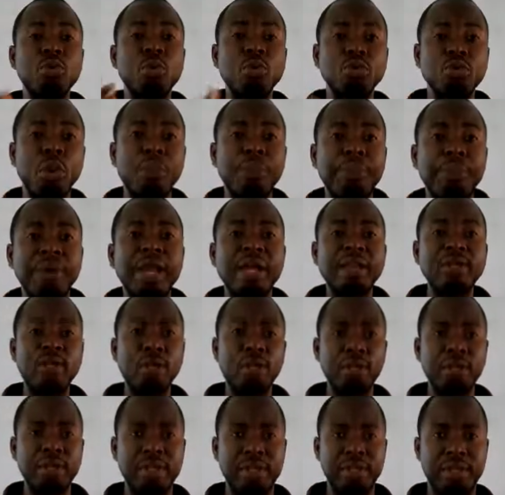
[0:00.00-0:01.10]
on your plan
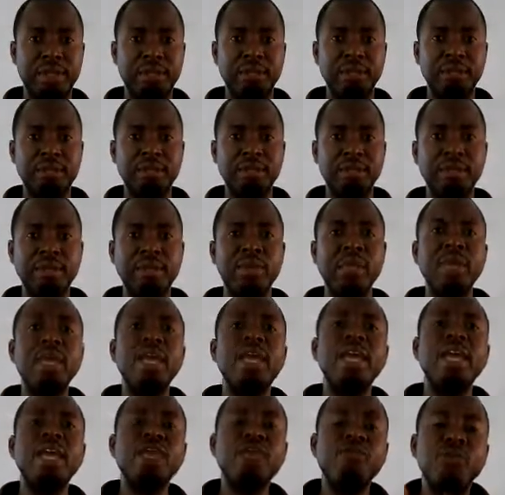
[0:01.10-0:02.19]
already.
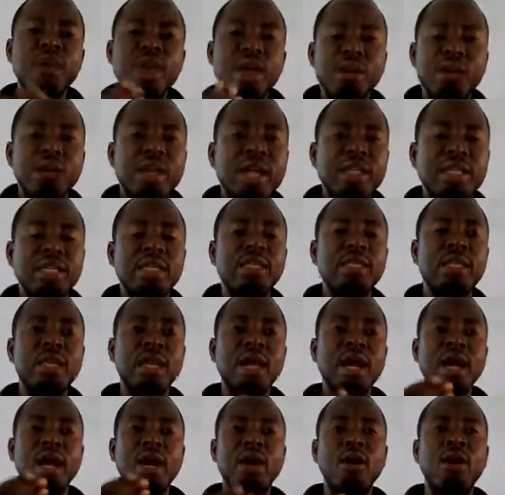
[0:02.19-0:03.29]
If you are running
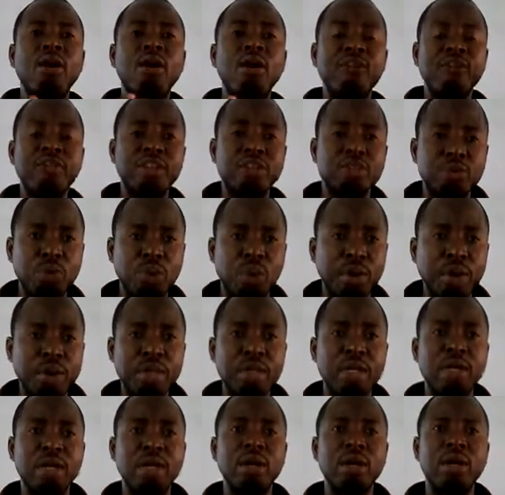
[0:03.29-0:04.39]
of a
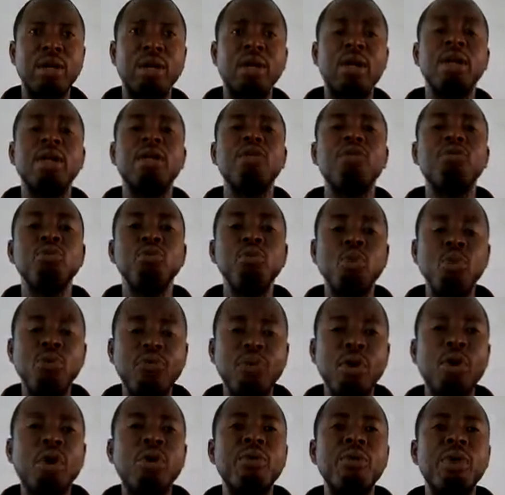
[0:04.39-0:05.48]
stock,
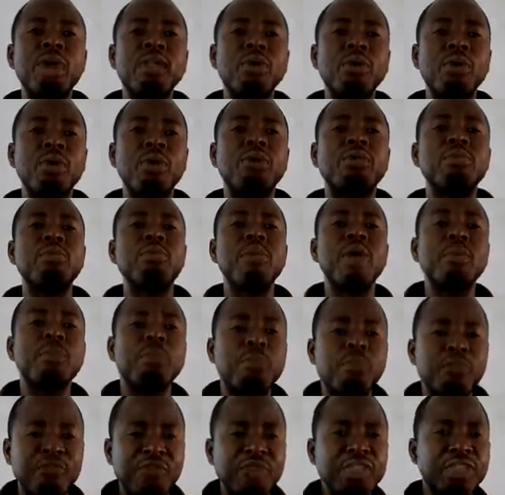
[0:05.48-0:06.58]
you've already made
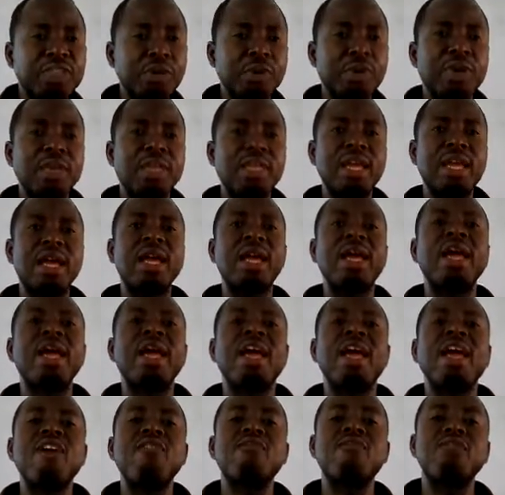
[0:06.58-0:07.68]
provision whether
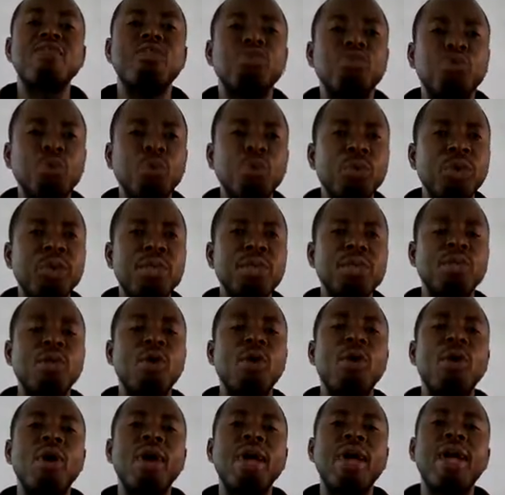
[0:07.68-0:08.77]
every 2 weeks
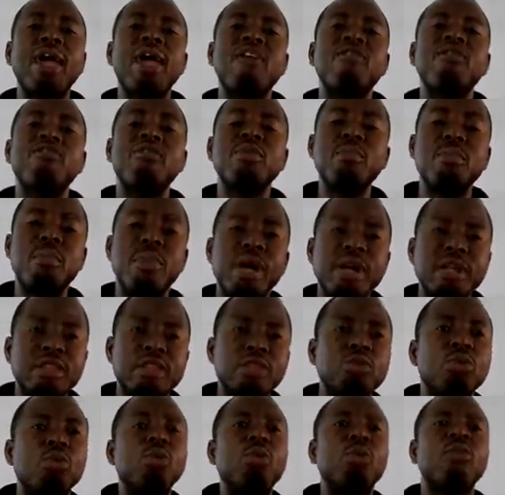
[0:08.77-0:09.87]
or every
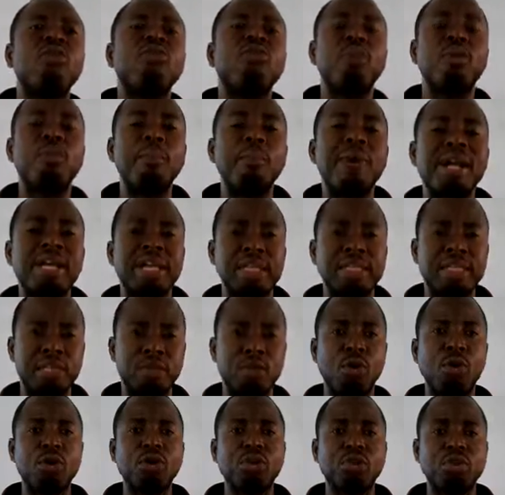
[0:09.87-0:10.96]
month you go for
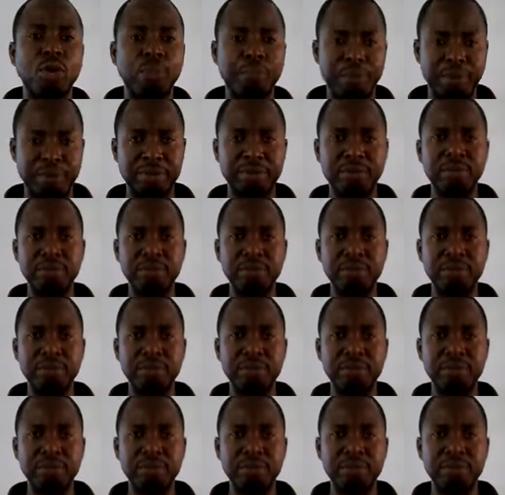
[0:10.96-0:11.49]
marketing or shopping.